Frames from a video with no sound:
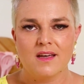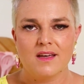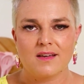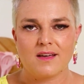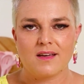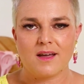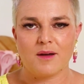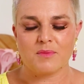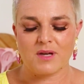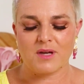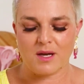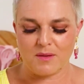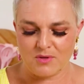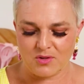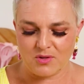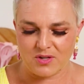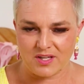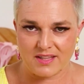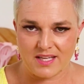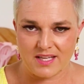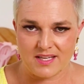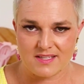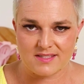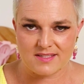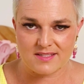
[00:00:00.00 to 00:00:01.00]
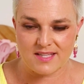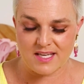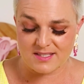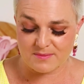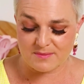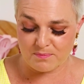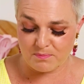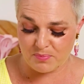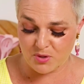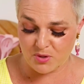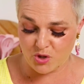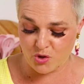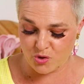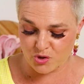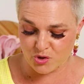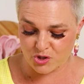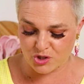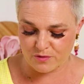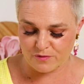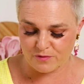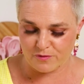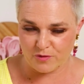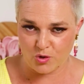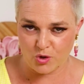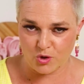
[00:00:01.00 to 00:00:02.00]
come look at this, these
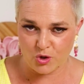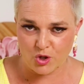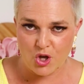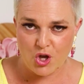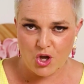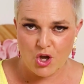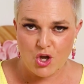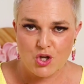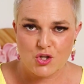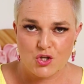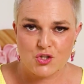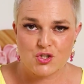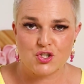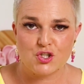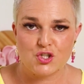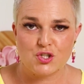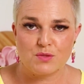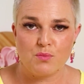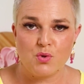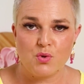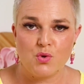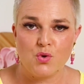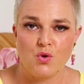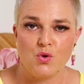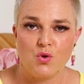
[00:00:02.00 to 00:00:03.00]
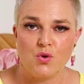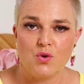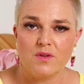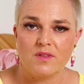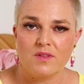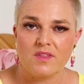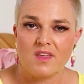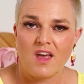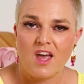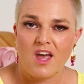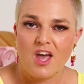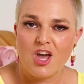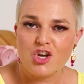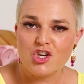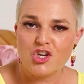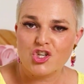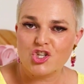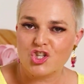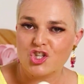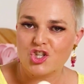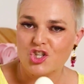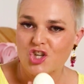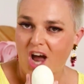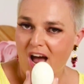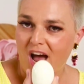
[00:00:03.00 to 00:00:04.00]
beautiful, smooth,
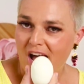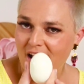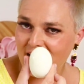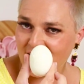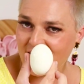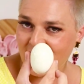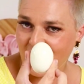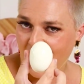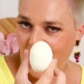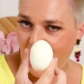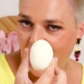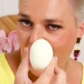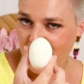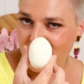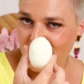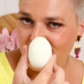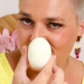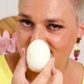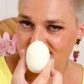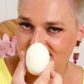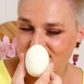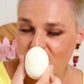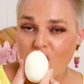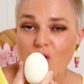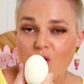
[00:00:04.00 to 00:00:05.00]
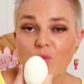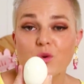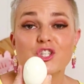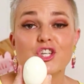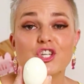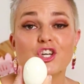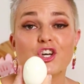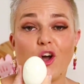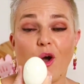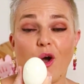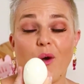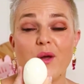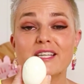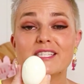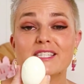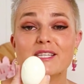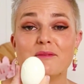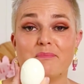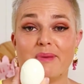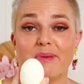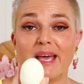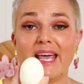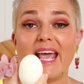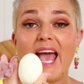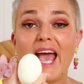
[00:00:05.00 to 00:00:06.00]
shiny eggs, which are going to
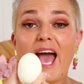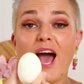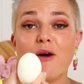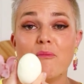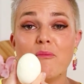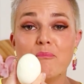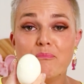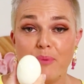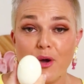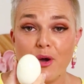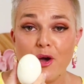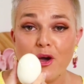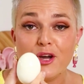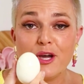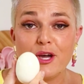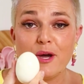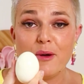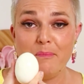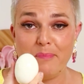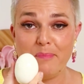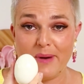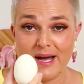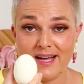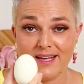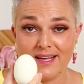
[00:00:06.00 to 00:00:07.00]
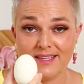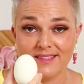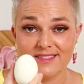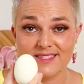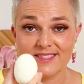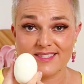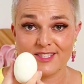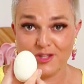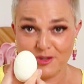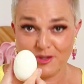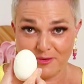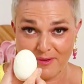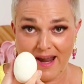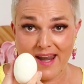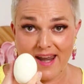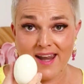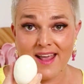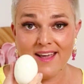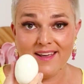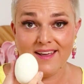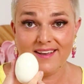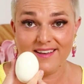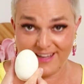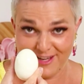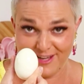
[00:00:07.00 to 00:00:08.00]
be our burger buns. Are you ready?
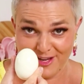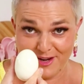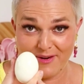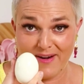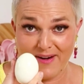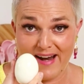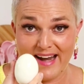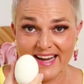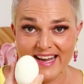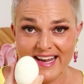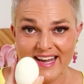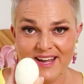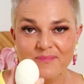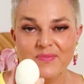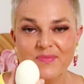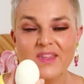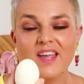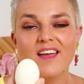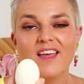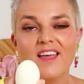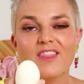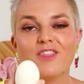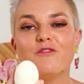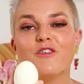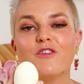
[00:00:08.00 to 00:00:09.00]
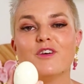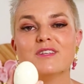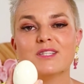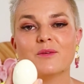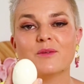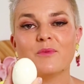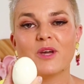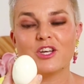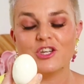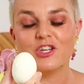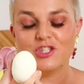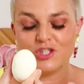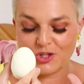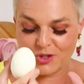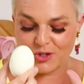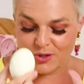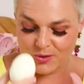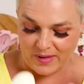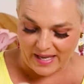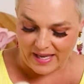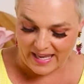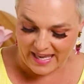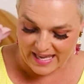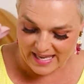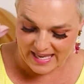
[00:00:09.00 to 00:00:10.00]
Are you ready? The first thing we're going to do
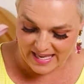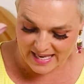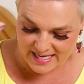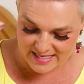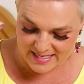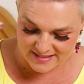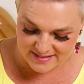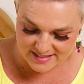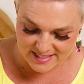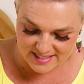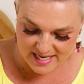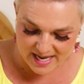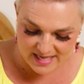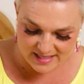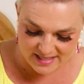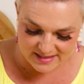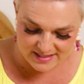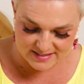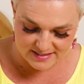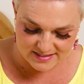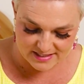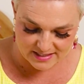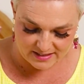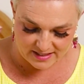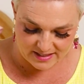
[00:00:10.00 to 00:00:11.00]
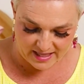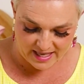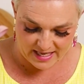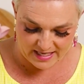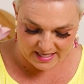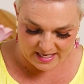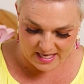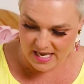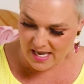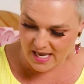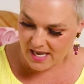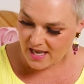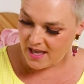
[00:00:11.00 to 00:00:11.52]
is take this little eggie,